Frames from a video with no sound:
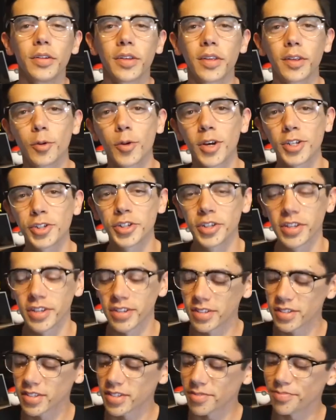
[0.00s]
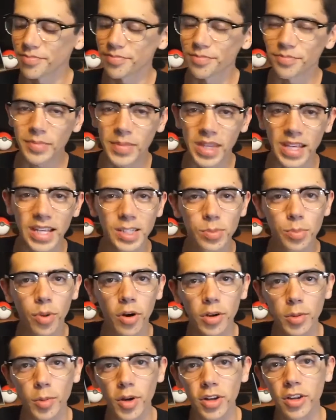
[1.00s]
Now the question is
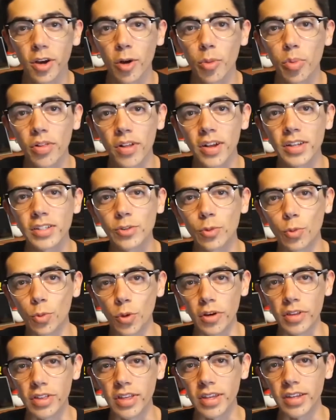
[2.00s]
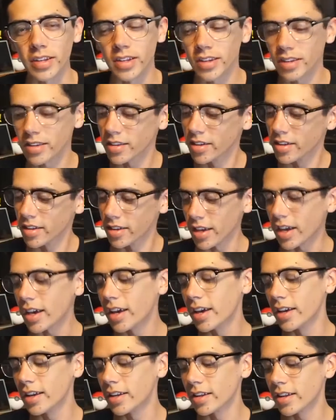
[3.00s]
Pokemon Go Plus worth it?
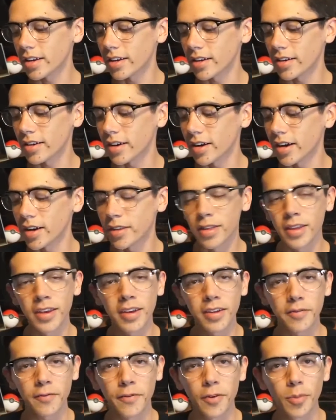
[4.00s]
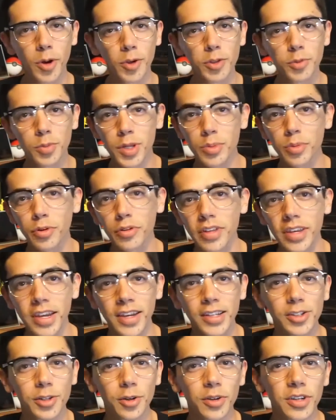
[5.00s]
And I think for most people the
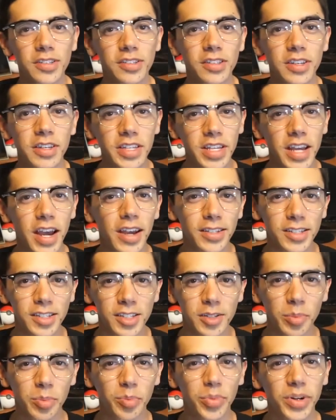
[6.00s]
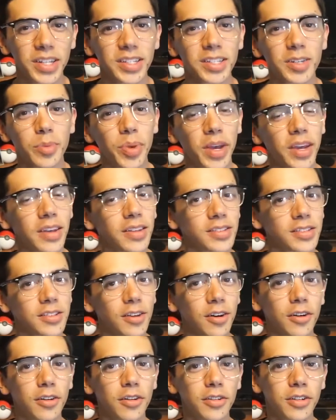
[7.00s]
answer is yes, but it depends
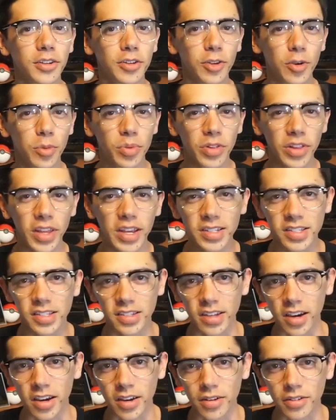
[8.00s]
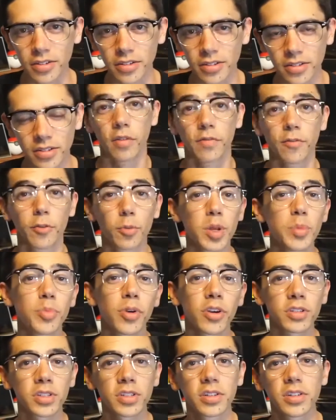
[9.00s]
on your play style. For me
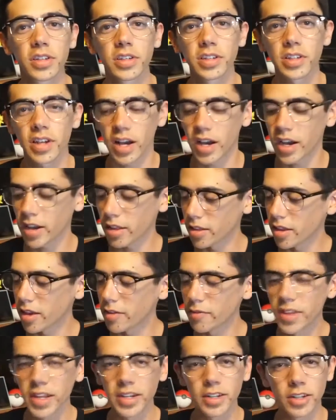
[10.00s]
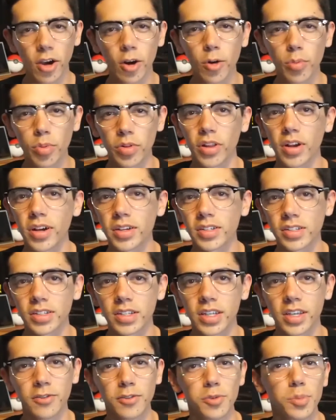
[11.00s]
personally, I love that Go Plus
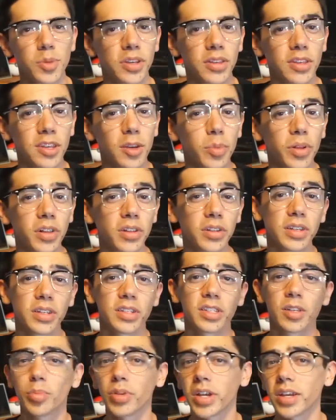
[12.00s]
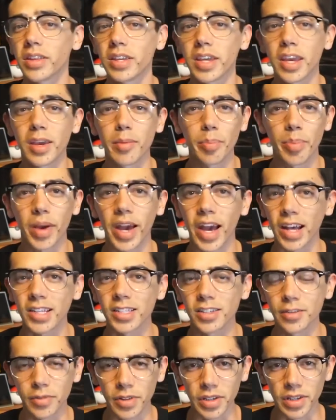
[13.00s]
gives me the ability to play the game
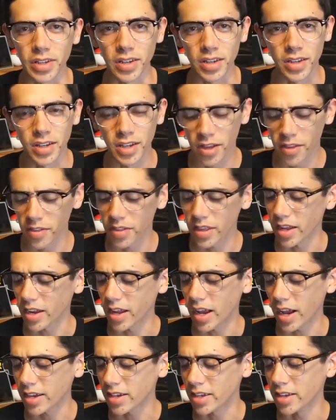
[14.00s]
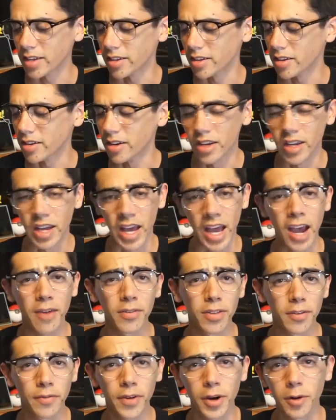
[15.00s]
passively, that I can
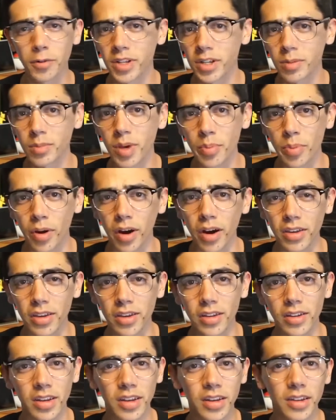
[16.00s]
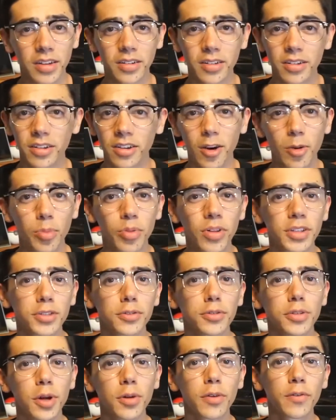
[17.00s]
have the phone in my pocket and Go Plus
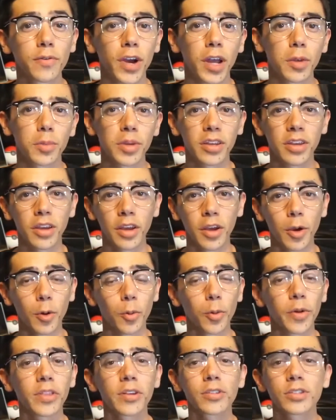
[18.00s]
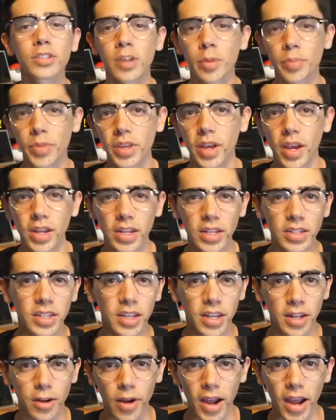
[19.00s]
will notify me when there's something I need
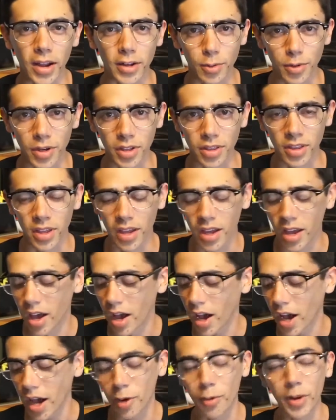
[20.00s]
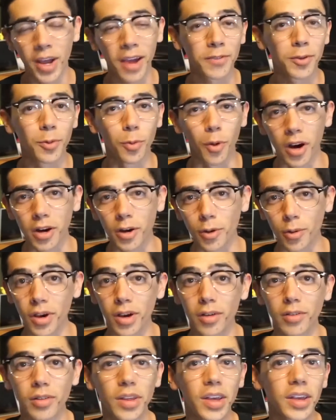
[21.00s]
to interact with. I don't have to walk
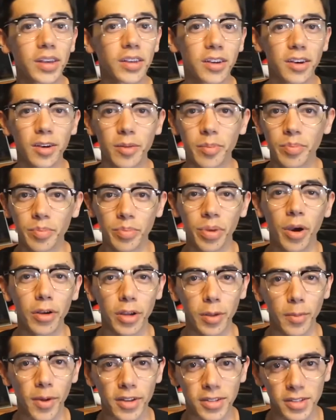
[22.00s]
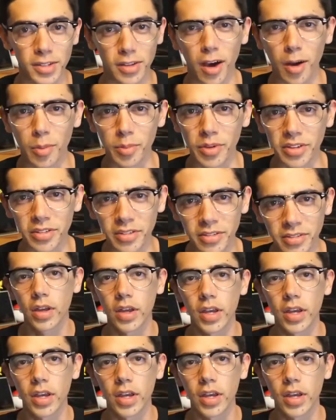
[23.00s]
around like a Pokemon zombie.